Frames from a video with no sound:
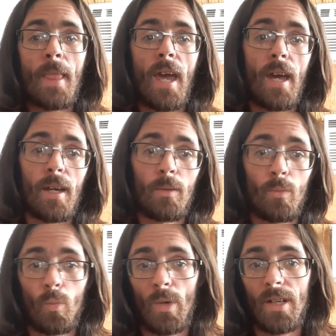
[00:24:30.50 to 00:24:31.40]

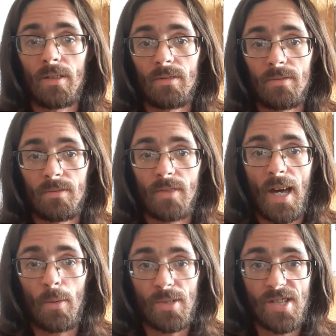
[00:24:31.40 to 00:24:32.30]
And when
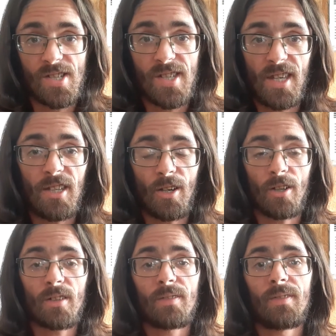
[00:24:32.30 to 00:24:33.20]
I was skinning
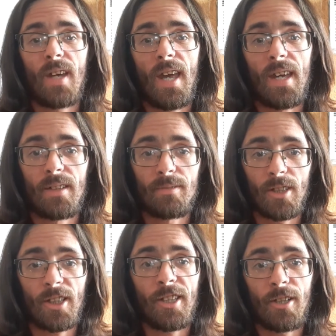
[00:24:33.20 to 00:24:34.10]
her and
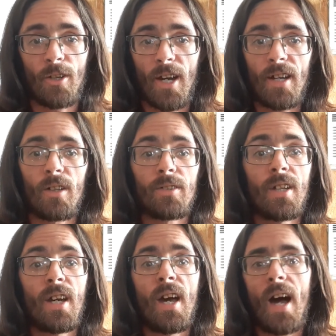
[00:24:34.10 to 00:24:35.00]
cleaning her out,
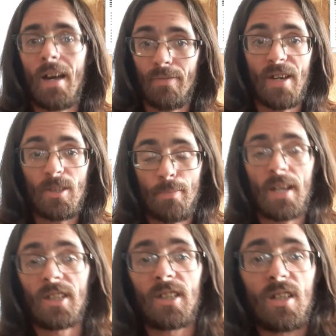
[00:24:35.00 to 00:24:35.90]
I found the
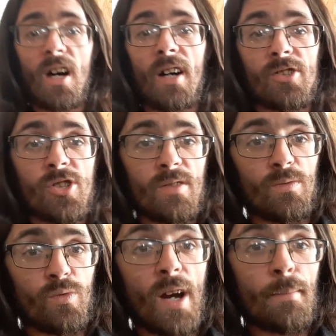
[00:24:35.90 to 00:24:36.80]
pellet lodged
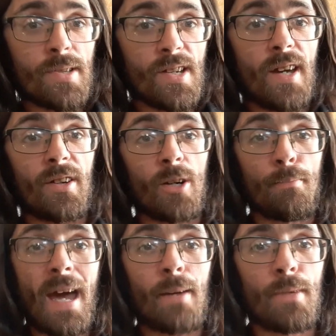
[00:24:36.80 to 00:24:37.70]
right beside her
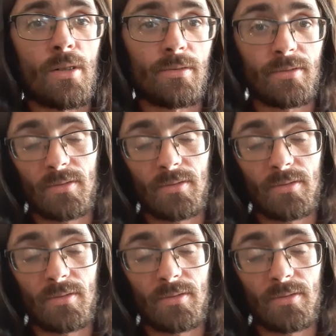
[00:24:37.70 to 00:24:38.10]
backbone.